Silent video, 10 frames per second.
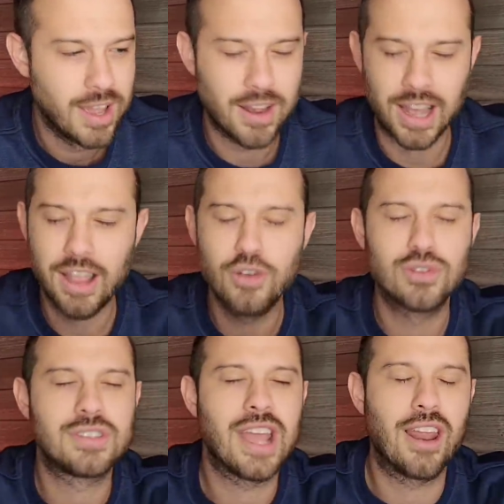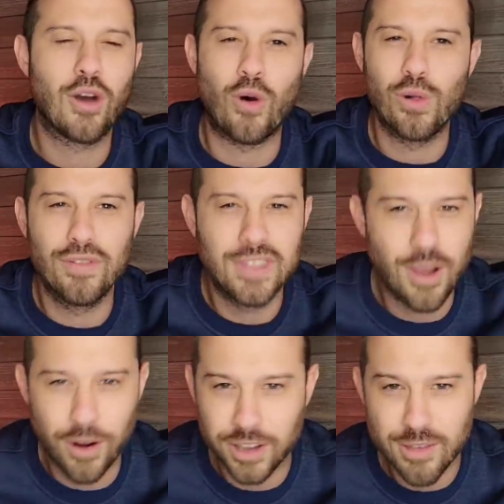Now, I understand all of
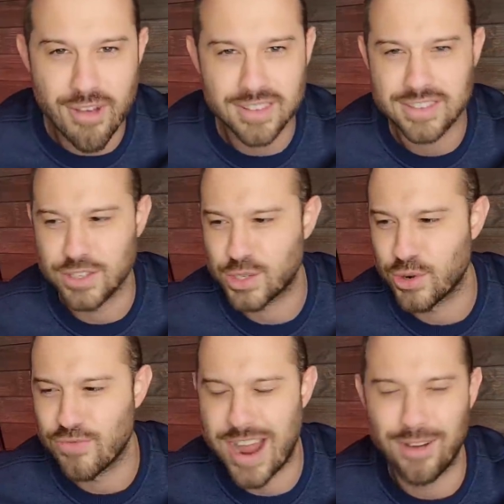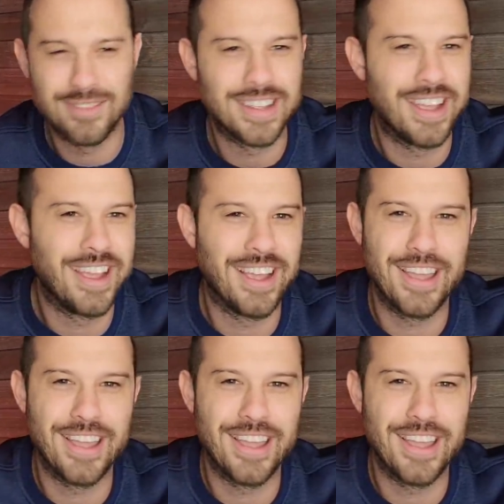the arguments surrounding,